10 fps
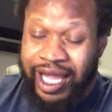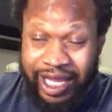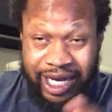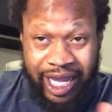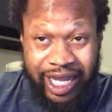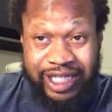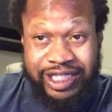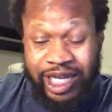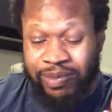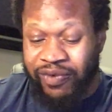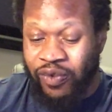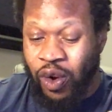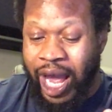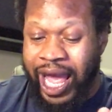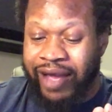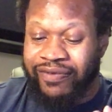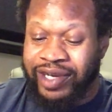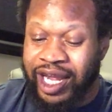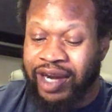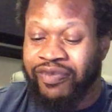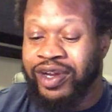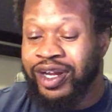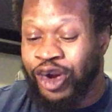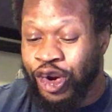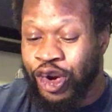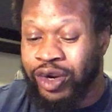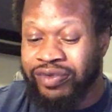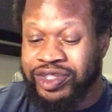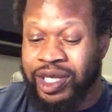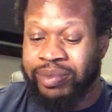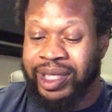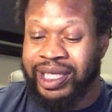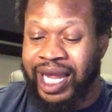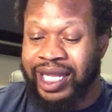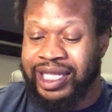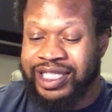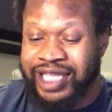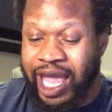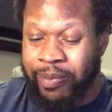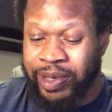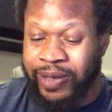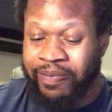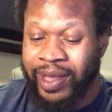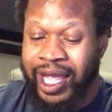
And like I said before, I have never heard of something like this happening.